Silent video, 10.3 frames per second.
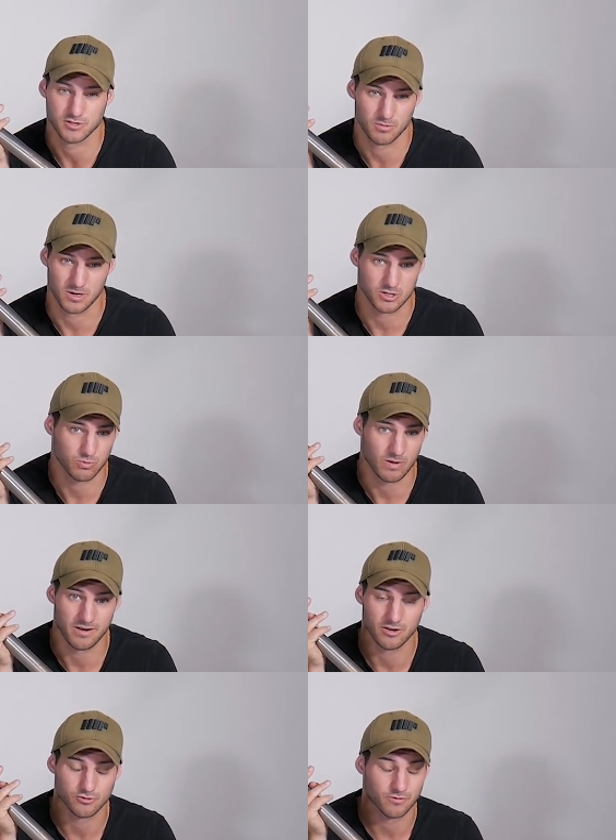so pretty much
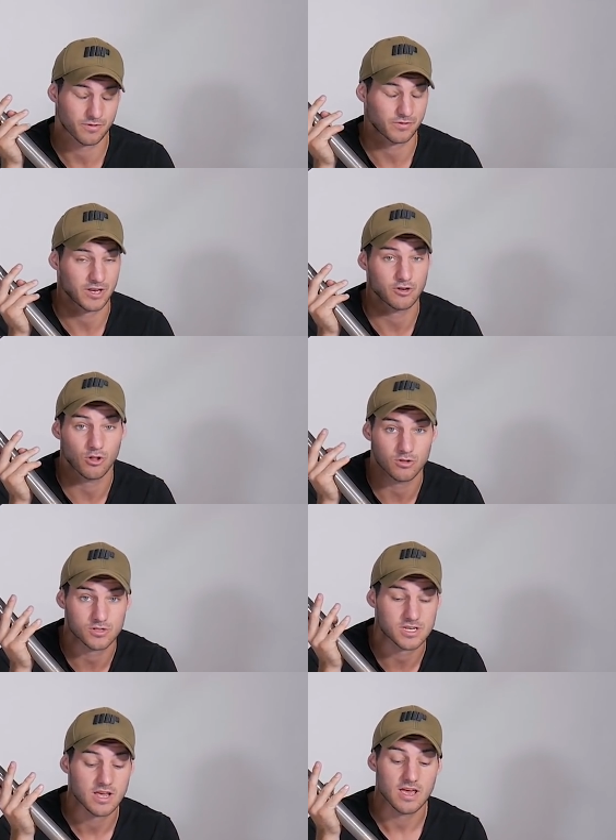$115.